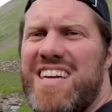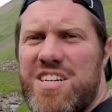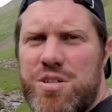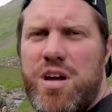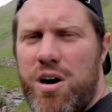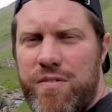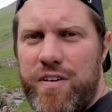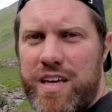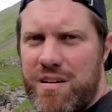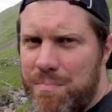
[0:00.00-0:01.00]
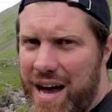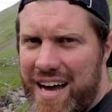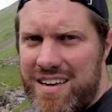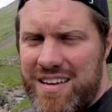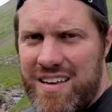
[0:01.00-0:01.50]
It should hopefully come
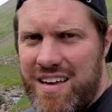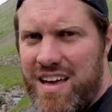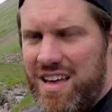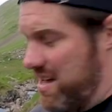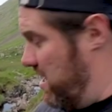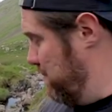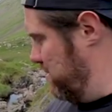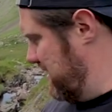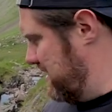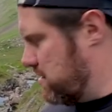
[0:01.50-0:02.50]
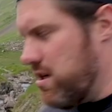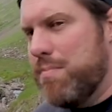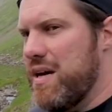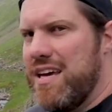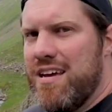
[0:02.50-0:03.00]
back, uh, but that's
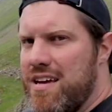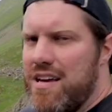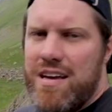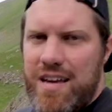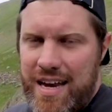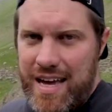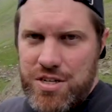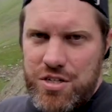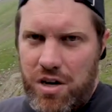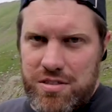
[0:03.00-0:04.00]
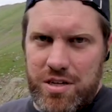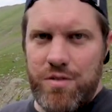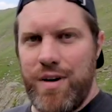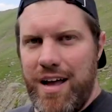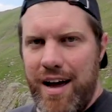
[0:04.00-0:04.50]
gonna be a nice shot
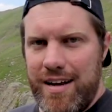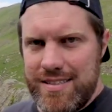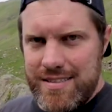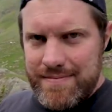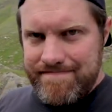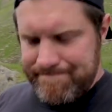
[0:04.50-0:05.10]
regardless.